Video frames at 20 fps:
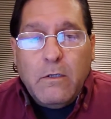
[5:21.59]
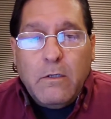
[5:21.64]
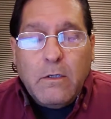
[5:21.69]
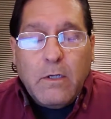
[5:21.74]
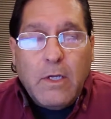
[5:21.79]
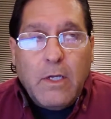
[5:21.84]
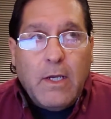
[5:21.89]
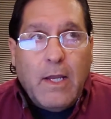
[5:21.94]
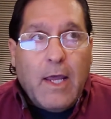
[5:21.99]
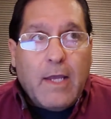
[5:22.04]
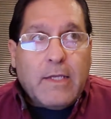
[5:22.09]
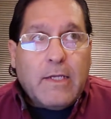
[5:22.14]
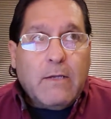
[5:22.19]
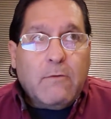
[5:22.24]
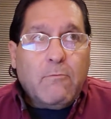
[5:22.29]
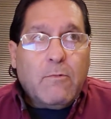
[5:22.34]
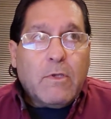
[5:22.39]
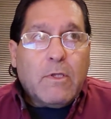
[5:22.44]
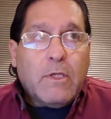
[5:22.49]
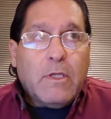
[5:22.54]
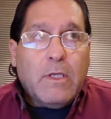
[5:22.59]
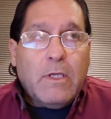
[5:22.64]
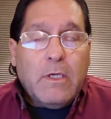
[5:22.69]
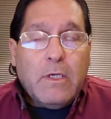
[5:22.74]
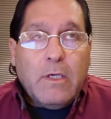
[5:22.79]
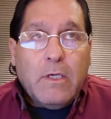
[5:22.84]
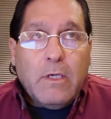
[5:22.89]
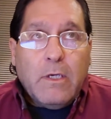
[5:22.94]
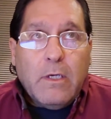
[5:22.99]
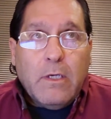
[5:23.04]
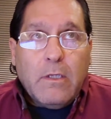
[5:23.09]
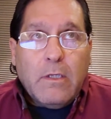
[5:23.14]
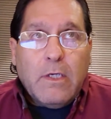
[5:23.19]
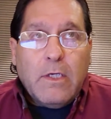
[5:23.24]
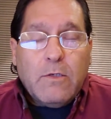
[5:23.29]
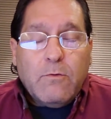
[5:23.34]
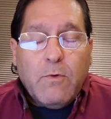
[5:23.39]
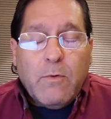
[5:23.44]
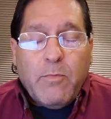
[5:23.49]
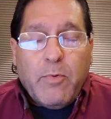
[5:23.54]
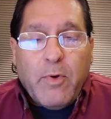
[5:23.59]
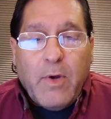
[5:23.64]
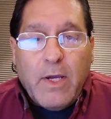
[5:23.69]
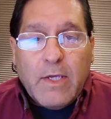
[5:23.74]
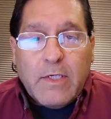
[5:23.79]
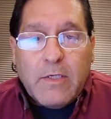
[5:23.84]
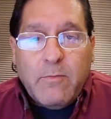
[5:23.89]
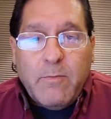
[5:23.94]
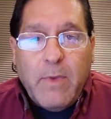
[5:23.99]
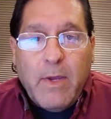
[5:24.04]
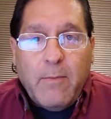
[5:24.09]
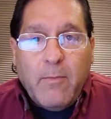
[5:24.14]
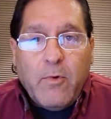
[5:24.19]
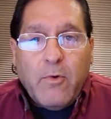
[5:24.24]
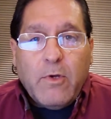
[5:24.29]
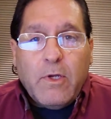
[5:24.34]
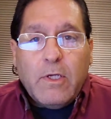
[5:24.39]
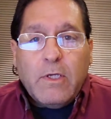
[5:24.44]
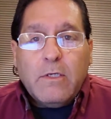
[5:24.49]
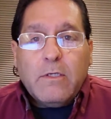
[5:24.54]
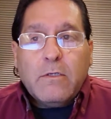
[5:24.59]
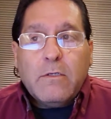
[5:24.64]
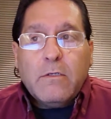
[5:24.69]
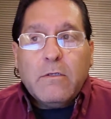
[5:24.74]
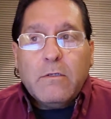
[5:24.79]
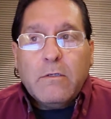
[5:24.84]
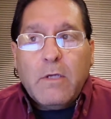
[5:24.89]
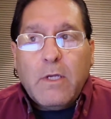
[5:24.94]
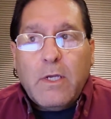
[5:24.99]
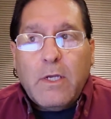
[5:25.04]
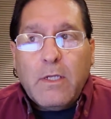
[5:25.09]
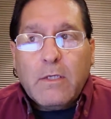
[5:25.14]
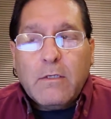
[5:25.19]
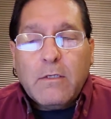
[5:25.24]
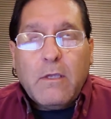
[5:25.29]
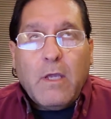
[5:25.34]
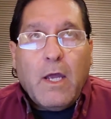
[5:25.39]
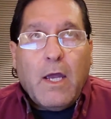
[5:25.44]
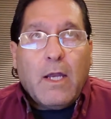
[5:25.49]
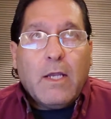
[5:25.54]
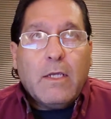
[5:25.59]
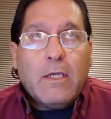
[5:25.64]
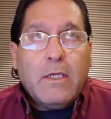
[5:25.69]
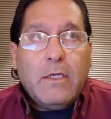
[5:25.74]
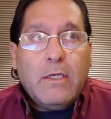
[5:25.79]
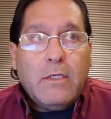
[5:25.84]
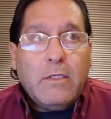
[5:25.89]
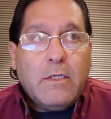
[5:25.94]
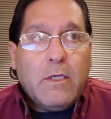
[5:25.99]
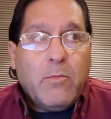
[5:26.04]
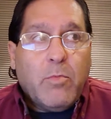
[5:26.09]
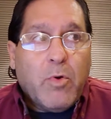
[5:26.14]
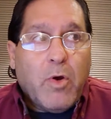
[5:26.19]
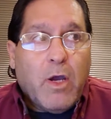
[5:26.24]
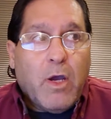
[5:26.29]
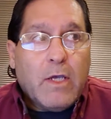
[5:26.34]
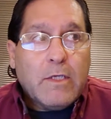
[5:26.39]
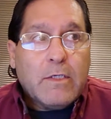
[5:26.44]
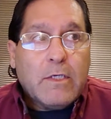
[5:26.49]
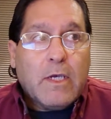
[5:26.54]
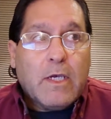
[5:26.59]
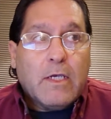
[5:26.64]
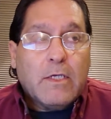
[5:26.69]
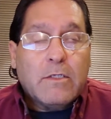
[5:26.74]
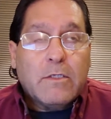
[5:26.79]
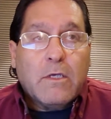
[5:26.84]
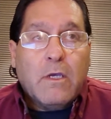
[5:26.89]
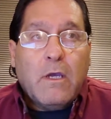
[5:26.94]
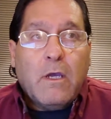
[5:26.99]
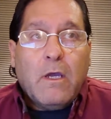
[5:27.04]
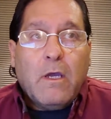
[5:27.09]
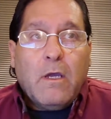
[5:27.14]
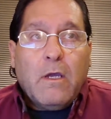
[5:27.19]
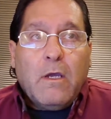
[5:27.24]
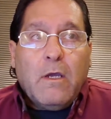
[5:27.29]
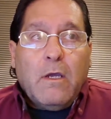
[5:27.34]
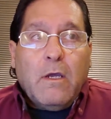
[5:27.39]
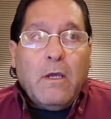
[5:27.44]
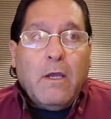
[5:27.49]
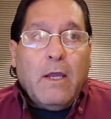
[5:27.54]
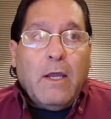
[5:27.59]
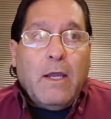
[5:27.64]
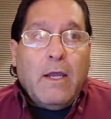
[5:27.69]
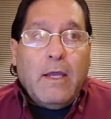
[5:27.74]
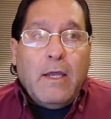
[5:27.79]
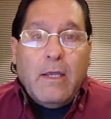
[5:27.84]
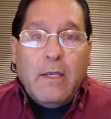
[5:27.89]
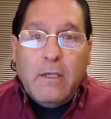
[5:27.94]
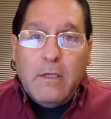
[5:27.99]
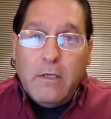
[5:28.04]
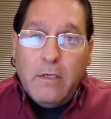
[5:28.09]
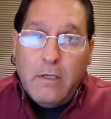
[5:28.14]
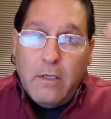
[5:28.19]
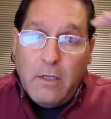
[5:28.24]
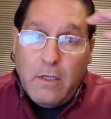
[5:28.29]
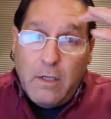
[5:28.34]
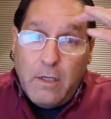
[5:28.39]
connecting with these repressed memories. And it's not an easy process, and